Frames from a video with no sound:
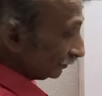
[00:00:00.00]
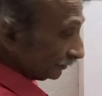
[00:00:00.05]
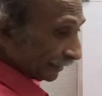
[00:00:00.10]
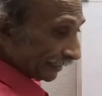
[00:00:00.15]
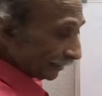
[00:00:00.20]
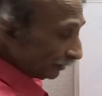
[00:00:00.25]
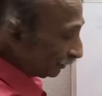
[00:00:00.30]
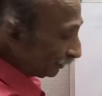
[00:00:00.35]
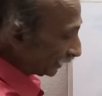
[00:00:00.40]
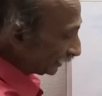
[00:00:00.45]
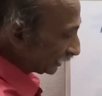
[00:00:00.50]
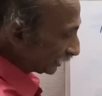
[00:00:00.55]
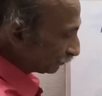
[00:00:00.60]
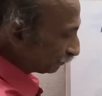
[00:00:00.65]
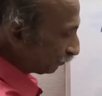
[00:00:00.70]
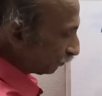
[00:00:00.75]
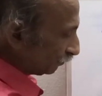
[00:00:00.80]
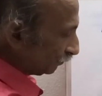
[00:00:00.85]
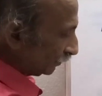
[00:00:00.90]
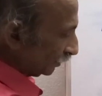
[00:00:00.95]
take a look at
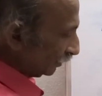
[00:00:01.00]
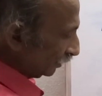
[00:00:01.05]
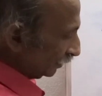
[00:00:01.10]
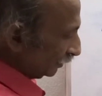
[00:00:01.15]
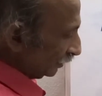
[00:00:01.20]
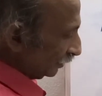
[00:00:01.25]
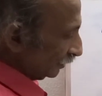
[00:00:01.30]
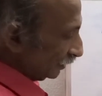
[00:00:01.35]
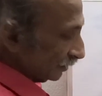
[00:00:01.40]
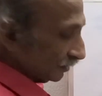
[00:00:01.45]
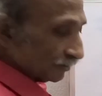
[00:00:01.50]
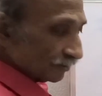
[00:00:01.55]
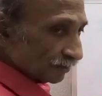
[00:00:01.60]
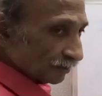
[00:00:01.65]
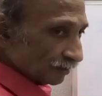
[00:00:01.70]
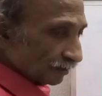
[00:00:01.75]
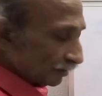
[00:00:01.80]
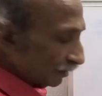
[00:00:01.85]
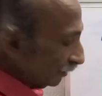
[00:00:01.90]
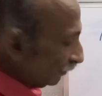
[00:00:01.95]
this
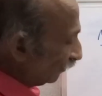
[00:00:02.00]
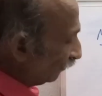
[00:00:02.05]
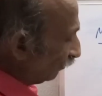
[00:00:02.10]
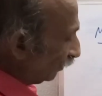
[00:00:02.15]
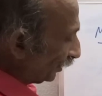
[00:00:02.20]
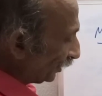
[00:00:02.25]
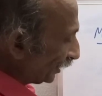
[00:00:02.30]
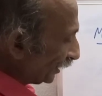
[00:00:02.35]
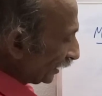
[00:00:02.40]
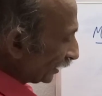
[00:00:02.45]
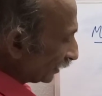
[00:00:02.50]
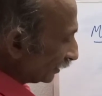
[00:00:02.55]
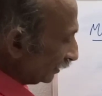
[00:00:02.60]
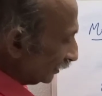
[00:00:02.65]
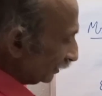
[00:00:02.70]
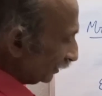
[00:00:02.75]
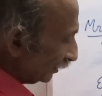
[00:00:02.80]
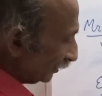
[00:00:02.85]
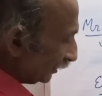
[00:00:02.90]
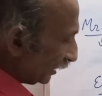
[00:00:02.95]
word here.
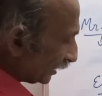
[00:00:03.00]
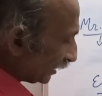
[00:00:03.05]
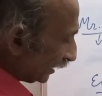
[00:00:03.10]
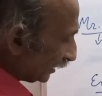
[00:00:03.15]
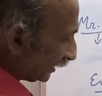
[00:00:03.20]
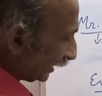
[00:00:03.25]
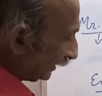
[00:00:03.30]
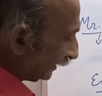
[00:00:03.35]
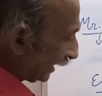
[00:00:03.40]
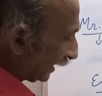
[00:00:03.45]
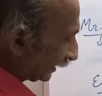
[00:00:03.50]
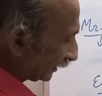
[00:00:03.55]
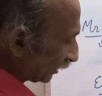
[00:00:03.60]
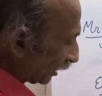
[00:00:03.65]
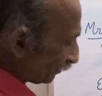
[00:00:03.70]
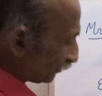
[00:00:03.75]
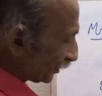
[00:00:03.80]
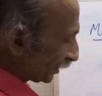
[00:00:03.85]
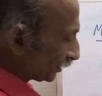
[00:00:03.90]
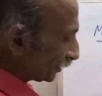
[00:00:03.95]
This is indirect
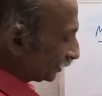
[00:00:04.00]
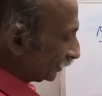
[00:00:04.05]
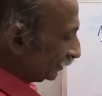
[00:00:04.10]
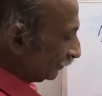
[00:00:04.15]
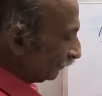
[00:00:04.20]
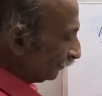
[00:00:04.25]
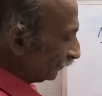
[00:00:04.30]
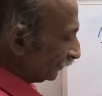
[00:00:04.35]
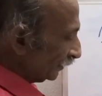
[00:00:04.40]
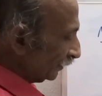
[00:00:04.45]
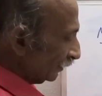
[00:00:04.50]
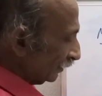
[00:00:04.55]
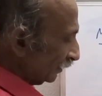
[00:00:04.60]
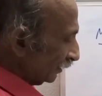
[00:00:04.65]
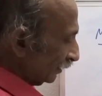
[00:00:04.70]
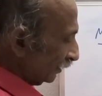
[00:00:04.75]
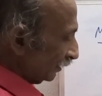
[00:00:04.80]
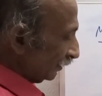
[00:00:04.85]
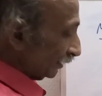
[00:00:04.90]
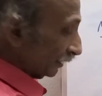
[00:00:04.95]
object.
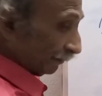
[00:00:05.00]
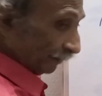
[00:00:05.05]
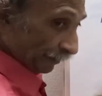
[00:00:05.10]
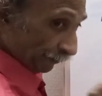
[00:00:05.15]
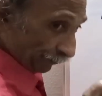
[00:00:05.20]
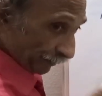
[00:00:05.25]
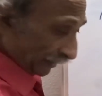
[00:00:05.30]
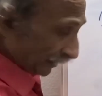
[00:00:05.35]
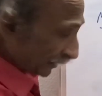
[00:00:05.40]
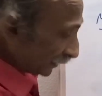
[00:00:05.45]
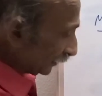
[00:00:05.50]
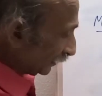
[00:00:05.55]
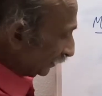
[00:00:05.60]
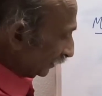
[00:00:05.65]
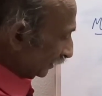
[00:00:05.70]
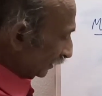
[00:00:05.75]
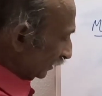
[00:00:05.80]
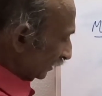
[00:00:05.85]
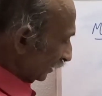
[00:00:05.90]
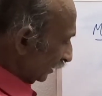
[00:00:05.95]
Remember,
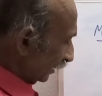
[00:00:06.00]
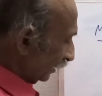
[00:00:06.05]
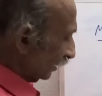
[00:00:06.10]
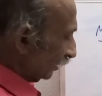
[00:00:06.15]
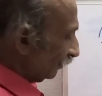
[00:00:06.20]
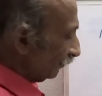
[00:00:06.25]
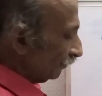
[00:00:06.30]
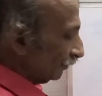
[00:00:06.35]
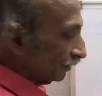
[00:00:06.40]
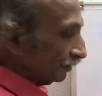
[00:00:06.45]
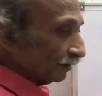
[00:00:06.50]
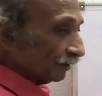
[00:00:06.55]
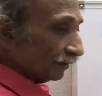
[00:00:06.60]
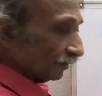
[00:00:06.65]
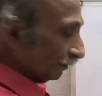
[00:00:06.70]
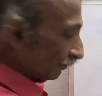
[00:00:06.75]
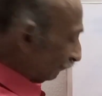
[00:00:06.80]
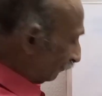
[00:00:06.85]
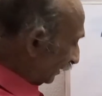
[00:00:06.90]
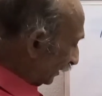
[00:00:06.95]

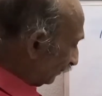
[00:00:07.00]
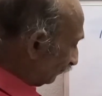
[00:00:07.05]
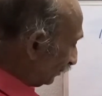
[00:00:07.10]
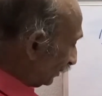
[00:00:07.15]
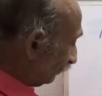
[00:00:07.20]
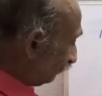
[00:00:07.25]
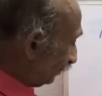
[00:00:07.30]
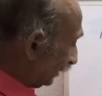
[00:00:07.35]
when we